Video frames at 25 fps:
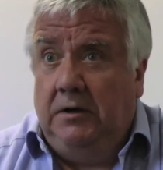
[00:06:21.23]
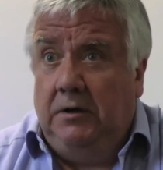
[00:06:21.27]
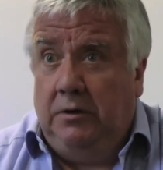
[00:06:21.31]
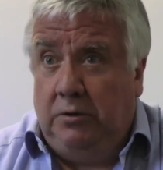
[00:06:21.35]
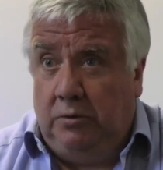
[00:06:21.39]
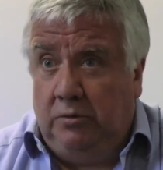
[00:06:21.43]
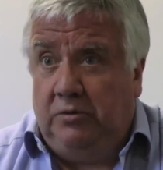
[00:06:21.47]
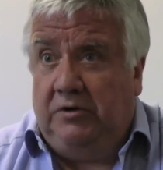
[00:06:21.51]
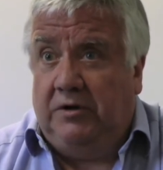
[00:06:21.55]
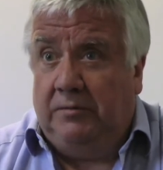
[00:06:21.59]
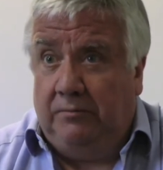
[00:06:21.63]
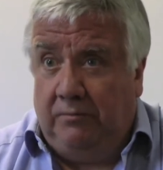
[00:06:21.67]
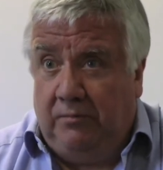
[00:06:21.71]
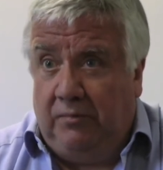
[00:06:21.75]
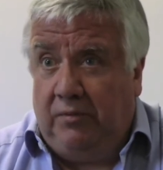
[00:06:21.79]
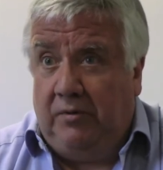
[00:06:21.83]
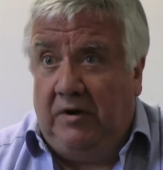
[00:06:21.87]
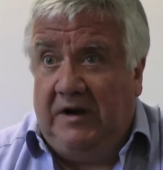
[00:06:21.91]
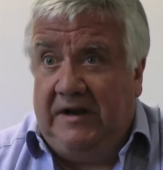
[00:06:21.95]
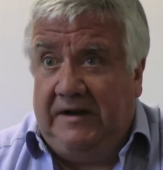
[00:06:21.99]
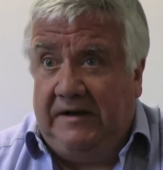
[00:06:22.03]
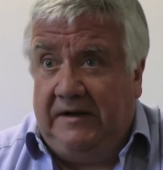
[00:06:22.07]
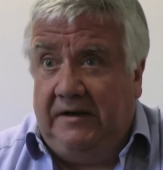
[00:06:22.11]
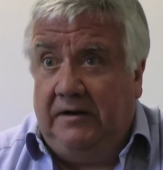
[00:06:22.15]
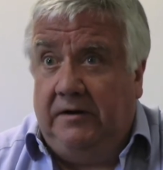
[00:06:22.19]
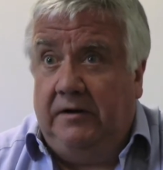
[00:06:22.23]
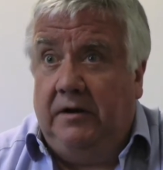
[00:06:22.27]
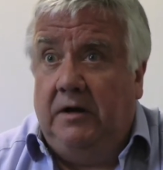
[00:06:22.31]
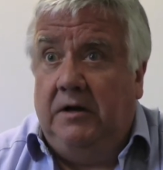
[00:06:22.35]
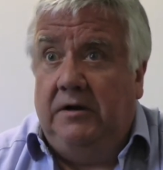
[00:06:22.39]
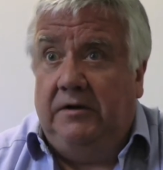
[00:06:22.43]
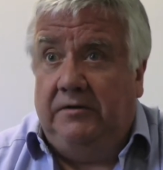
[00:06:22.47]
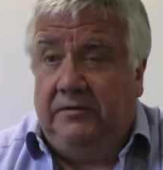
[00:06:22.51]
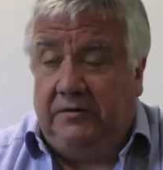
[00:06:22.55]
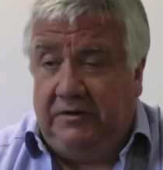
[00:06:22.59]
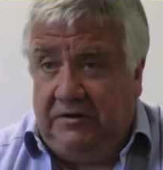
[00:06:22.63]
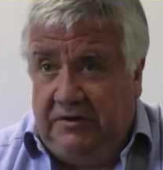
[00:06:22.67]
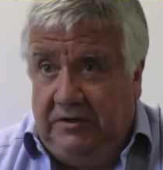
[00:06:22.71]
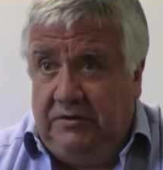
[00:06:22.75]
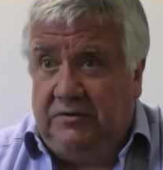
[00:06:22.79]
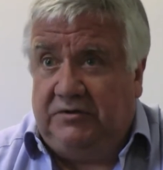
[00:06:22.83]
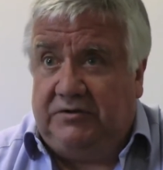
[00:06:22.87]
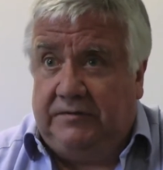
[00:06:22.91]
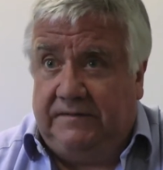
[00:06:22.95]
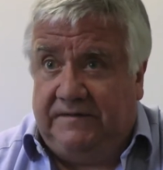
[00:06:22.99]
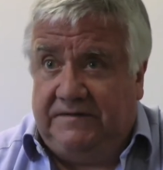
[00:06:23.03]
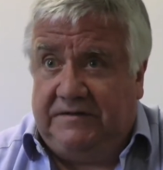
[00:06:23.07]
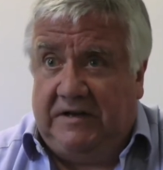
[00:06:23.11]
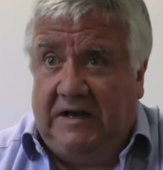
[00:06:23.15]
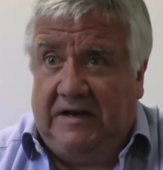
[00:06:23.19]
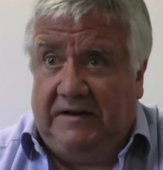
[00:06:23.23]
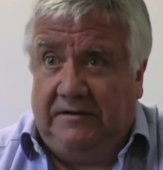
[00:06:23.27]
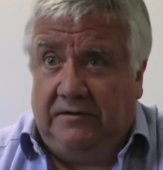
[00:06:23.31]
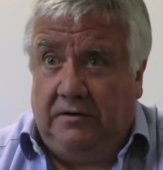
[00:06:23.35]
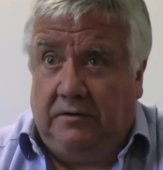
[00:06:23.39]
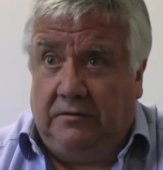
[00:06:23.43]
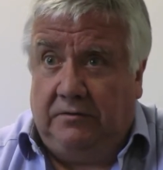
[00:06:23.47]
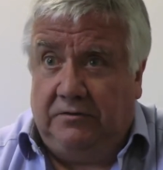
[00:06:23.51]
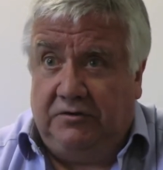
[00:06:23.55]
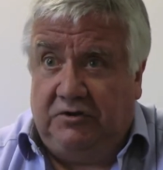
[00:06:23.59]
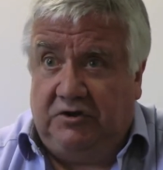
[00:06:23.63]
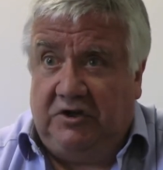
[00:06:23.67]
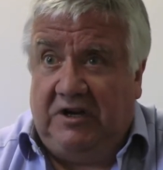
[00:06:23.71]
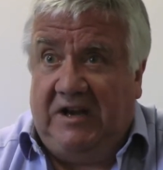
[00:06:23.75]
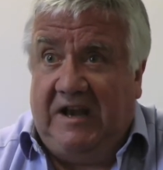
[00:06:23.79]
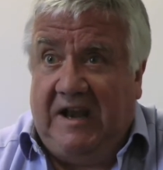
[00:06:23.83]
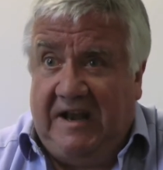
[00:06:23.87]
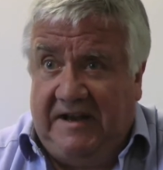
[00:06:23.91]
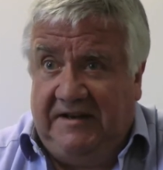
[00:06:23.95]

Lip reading: who can bring the use of technology